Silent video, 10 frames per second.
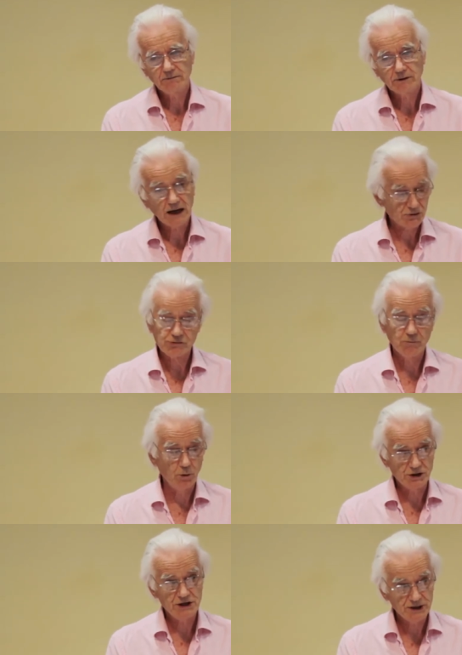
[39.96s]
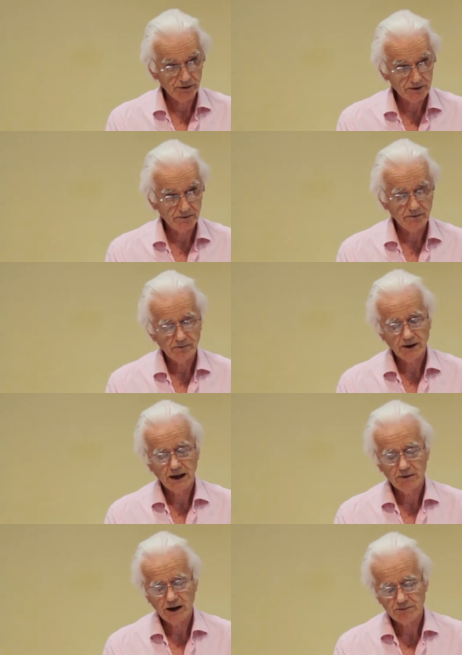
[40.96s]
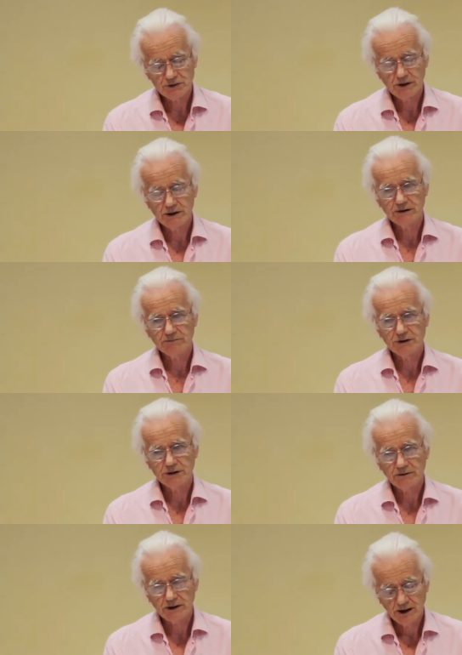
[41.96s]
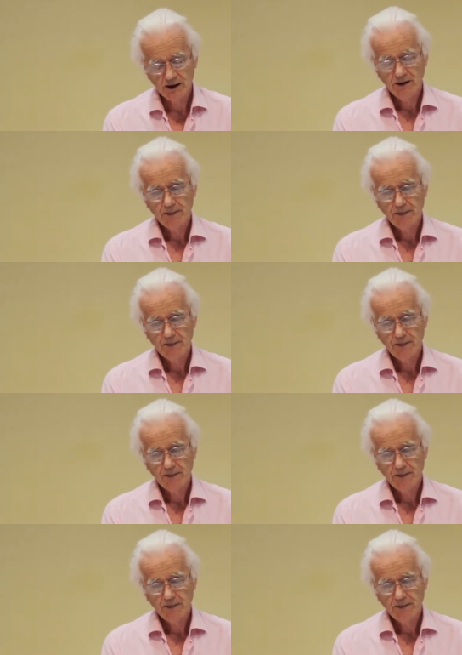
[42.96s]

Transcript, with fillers: The council didn't want to do it, but I persuaded them to do it.